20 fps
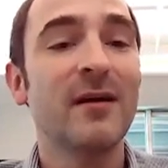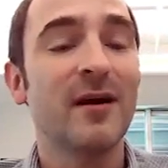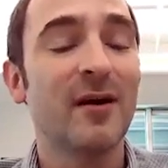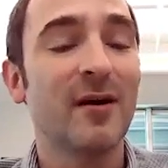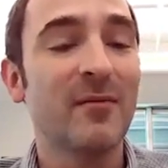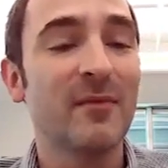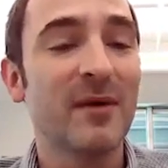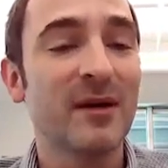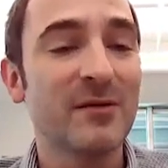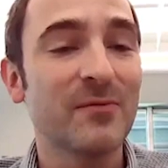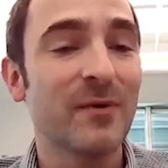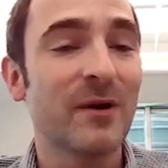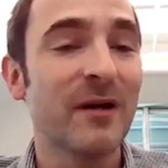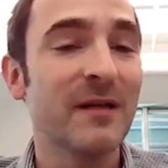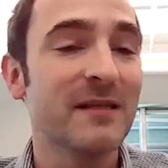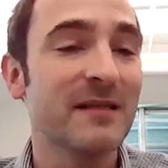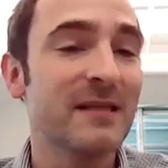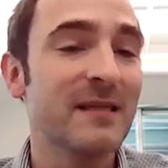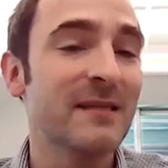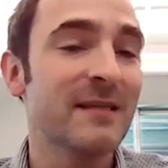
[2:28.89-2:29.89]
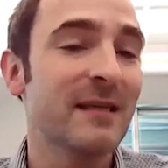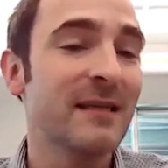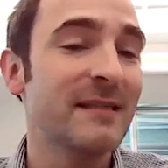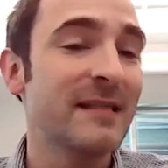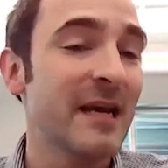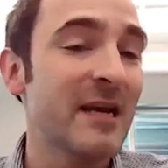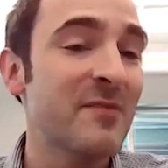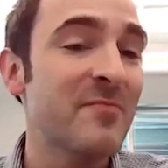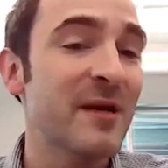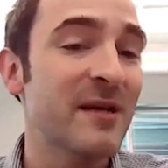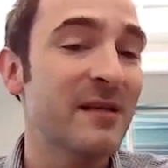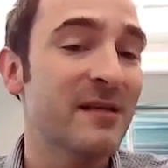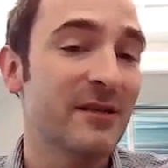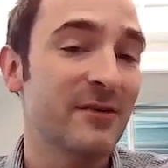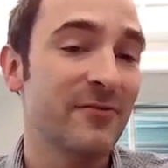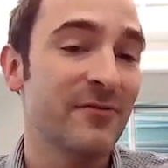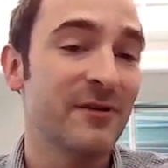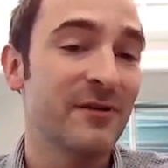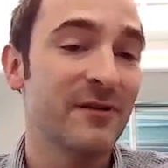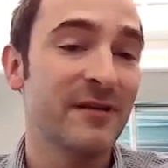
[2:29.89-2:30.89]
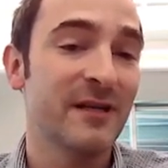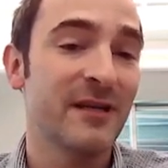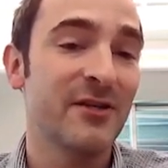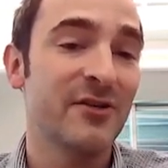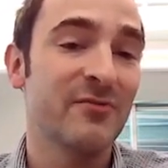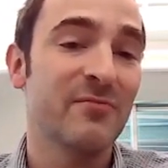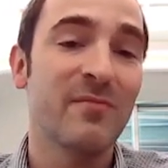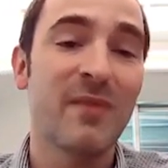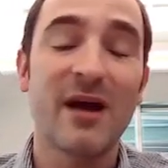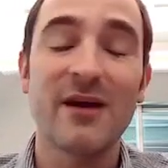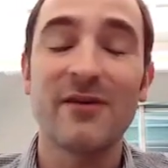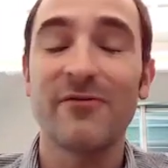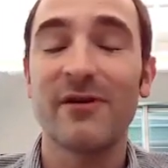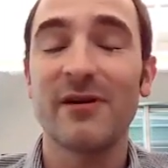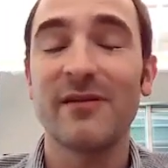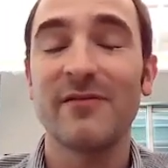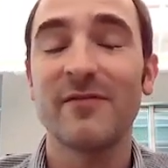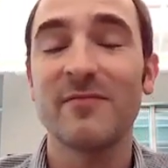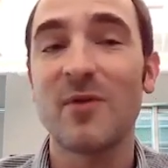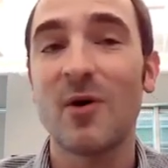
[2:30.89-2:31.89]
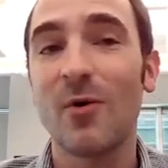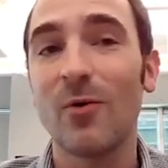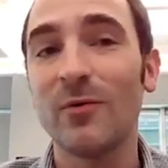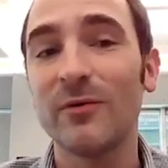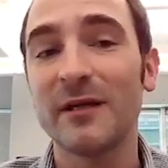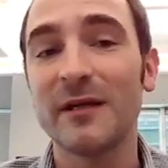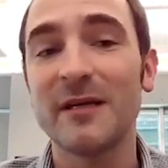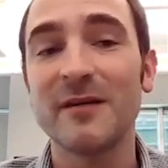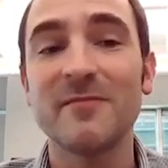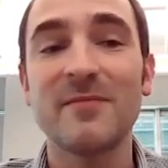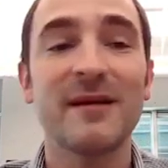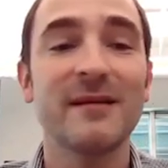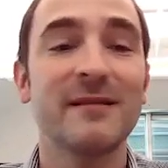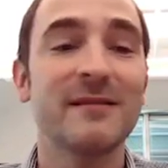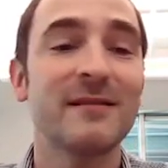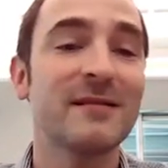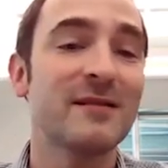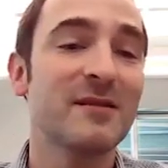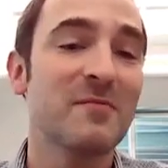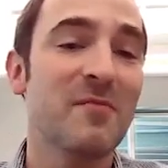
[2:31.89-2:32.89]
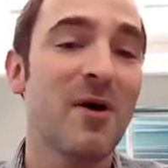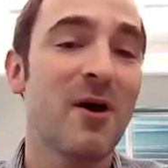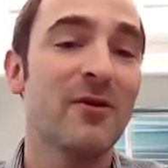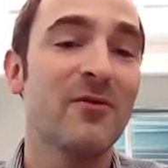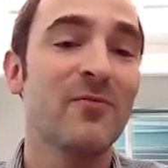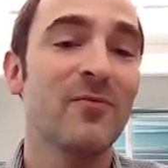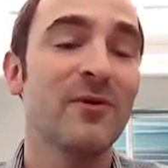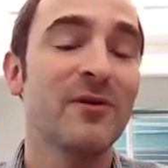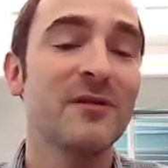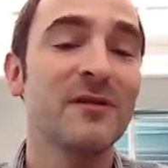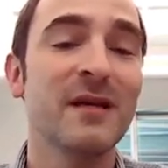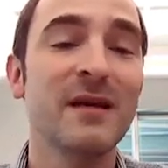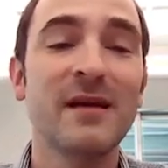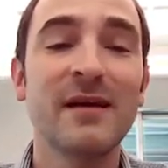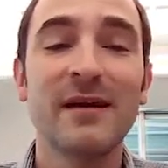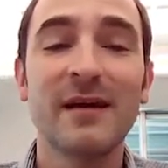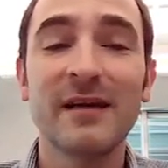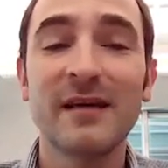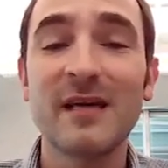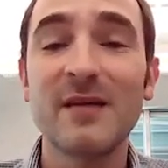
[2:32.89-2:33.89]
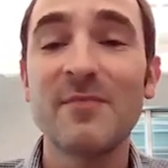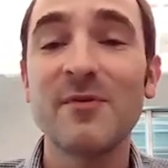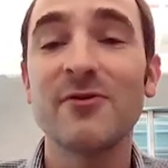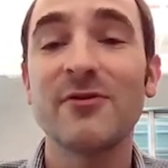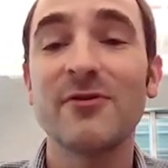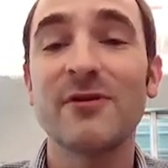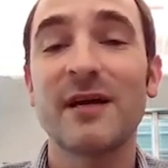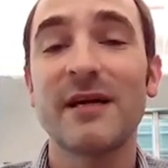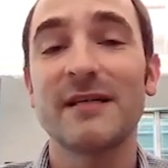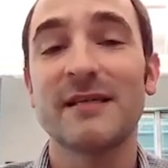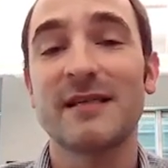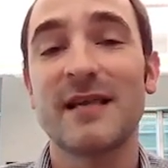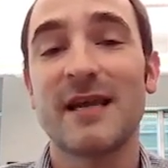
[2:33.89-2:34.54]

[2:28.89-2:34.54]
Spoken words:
As well as things like database synchronization, migrating from old databases to modern ones, and keeping your data